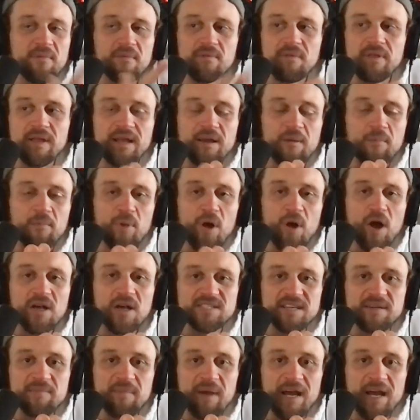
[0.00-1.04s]
a
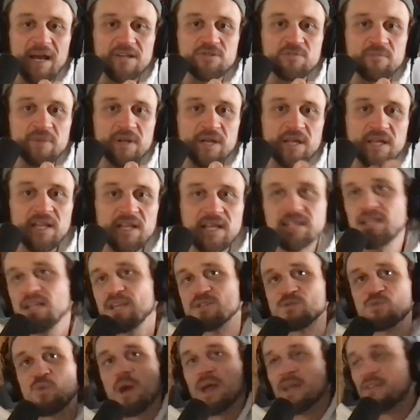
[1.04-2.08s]
boxing match and being like, "There's
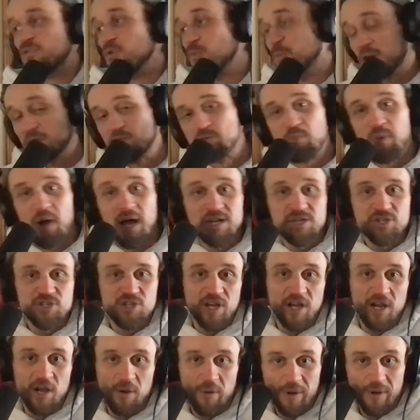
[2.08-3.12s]
way too much punching
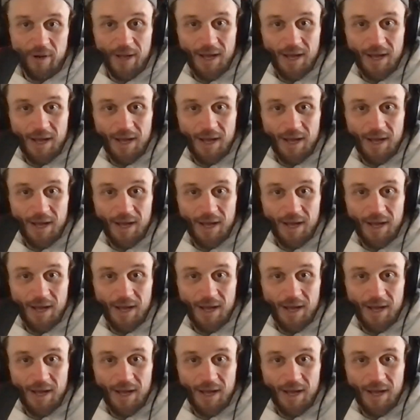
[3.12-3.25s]
going on."